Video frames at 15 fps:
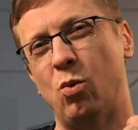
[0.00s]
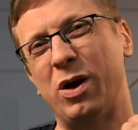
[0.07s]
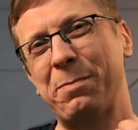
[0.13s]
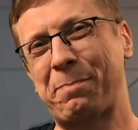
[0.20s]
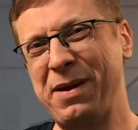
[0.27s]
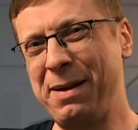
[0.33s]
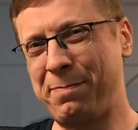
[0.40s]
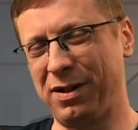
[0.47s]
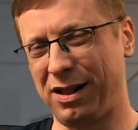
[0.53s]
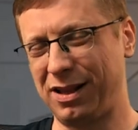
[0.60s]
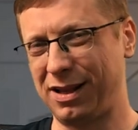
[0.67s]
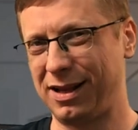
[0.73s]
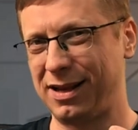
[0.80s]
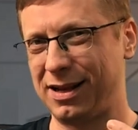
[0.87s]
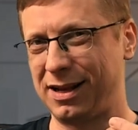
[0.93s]
When
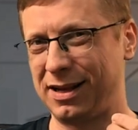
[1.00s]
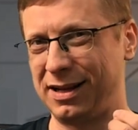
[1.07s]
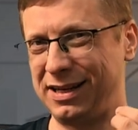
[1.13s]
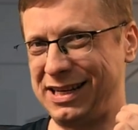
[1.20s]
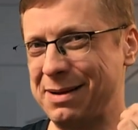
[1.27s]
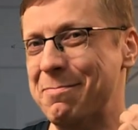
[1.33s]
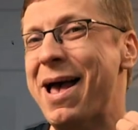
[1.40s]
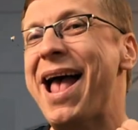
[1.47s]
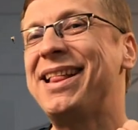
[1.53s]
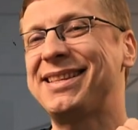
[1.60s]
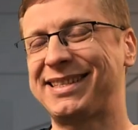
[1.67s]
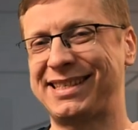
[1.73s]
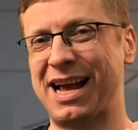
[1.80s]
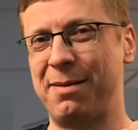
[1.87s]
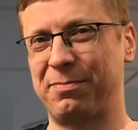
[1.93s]
people
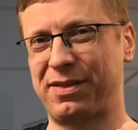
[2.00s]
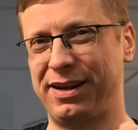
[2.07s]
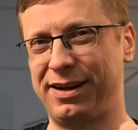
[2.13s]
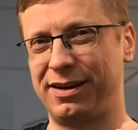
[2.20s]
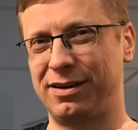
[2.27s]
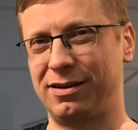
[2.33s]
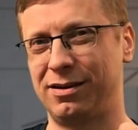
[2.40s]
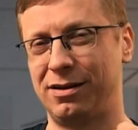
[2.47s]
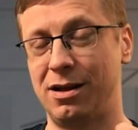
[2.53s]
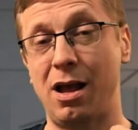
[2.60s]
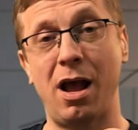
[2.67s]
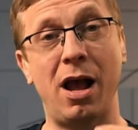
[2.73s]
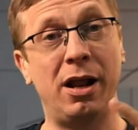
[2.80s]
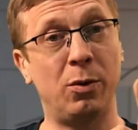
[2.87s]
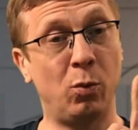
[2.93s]
demand something
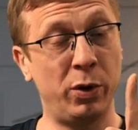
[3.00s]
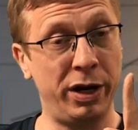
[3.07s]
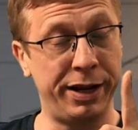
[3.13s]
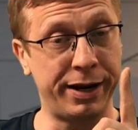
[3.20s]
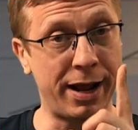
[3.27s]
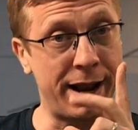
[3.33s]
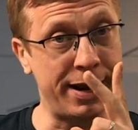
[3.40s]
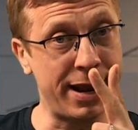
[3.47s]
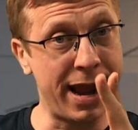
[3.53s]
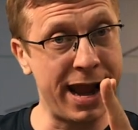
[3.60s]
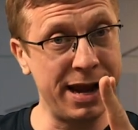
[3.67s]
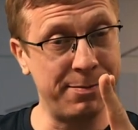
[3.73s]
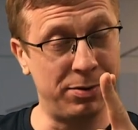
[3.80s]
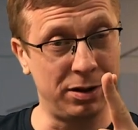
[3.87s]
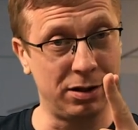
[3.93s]
and willing and
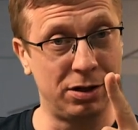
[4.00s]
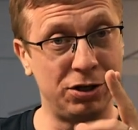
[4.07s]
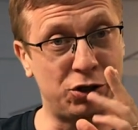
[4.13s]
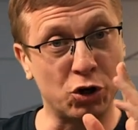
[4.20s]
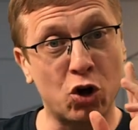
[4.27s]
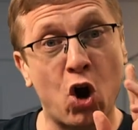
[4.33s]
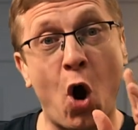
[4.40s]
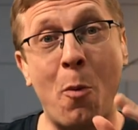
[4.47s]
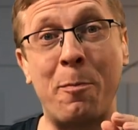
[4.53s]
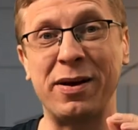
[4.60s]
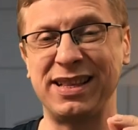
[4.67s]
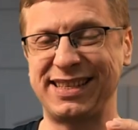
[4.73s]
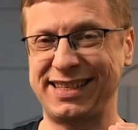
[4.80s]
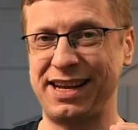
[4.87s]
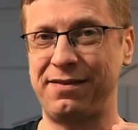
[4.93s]
able to
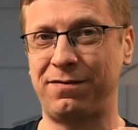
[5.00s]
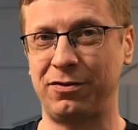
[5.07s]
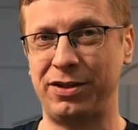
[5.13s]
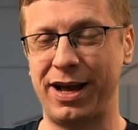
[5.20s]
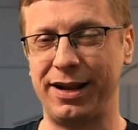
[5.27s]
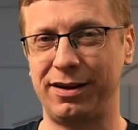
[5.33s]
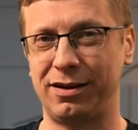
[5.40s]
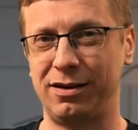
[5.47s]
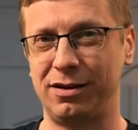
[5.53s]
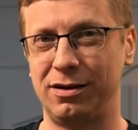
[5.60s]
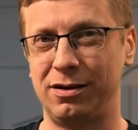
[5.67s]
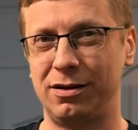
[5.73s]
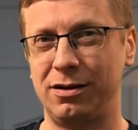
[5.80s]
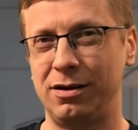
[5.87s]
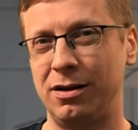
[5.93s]
compensate for that,
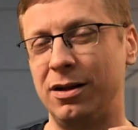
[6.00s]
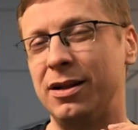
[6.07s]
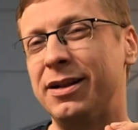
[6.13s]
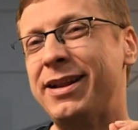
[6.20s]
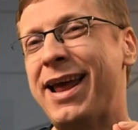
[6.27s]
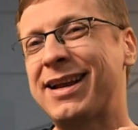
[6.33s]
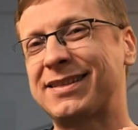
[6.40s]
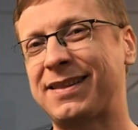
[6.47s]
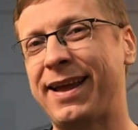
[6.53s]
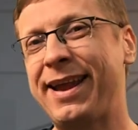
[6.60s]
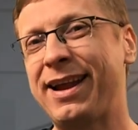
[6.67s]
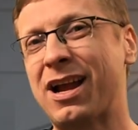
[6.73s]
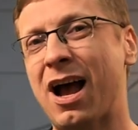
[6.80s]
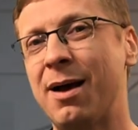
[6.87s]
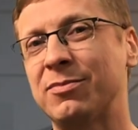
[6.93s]
next
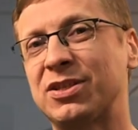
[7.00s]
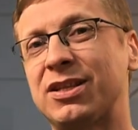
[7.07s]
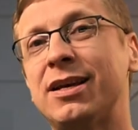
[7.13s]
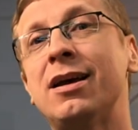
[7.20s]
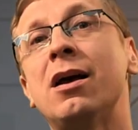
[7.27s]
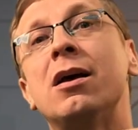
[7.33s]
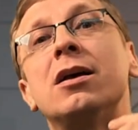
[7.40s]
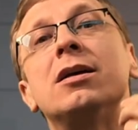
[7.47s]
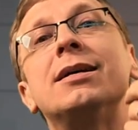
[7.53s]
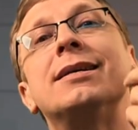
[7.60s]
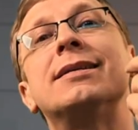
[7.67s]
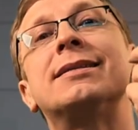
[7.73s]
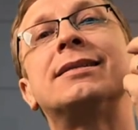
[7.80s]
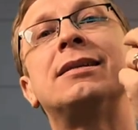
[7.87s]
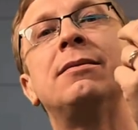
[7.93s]
thing comes the
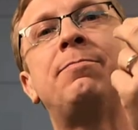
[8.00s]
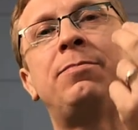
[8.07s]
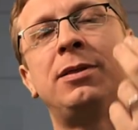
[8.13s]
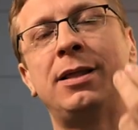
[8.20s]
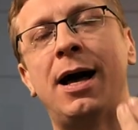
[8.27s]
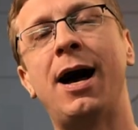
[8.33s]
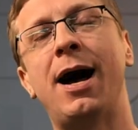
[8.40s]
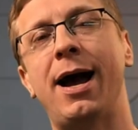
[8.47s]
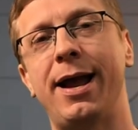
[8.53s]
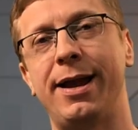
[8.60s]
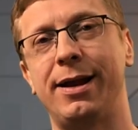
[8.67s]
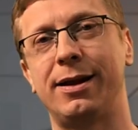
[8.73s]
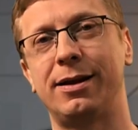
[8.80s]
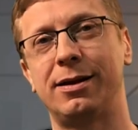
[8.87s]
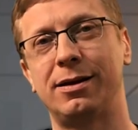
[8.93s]

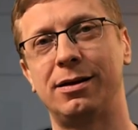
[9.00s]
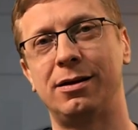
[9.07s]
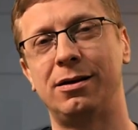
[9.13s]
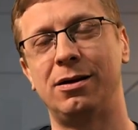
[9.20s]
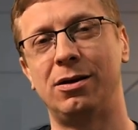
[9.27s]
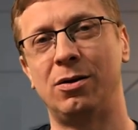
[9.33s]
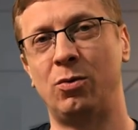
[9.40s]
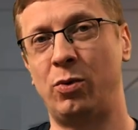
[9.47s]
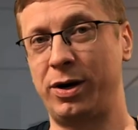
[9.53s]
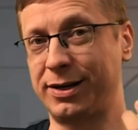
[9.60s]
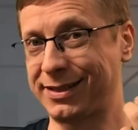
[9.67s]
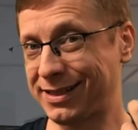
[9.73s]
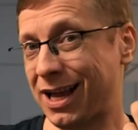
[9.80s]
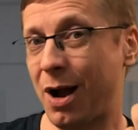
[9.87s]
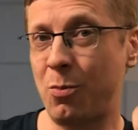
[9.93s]
supply, where
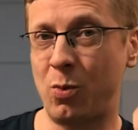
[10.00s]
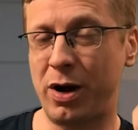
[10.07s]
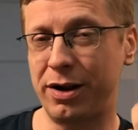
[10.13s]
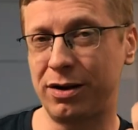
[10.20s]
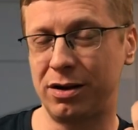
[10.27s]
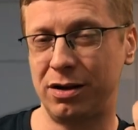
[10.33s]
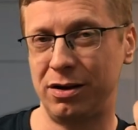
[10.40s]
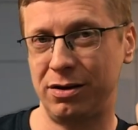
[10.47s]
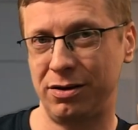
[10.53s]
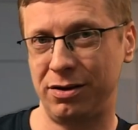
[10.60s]
someone